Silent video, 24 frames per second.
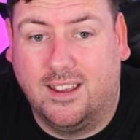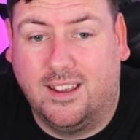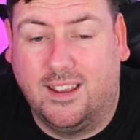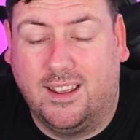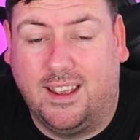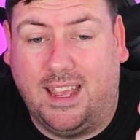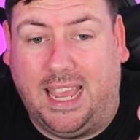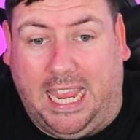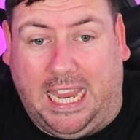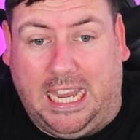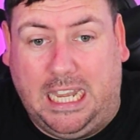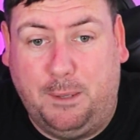
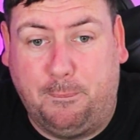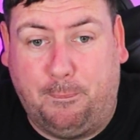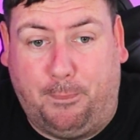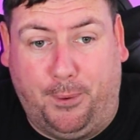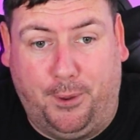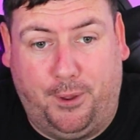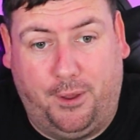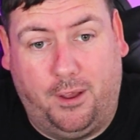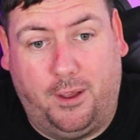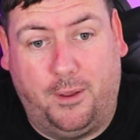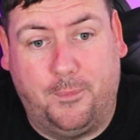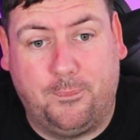
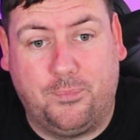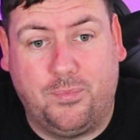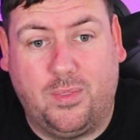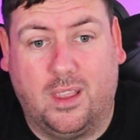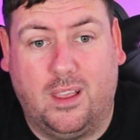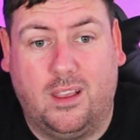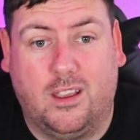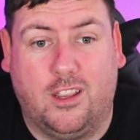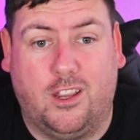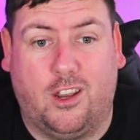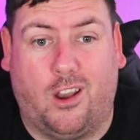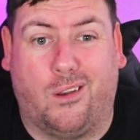input,
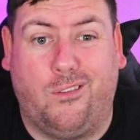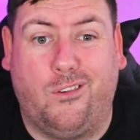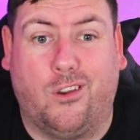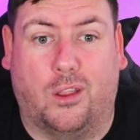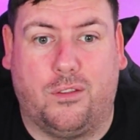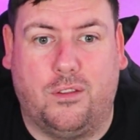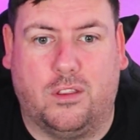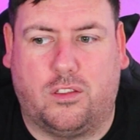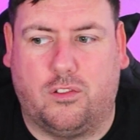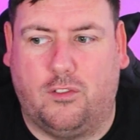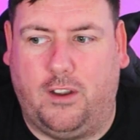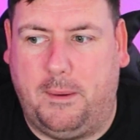you know, not the
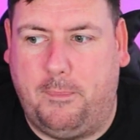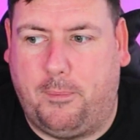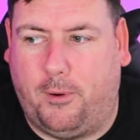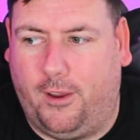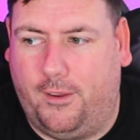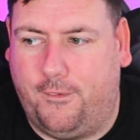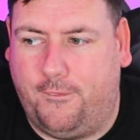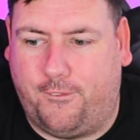3.5.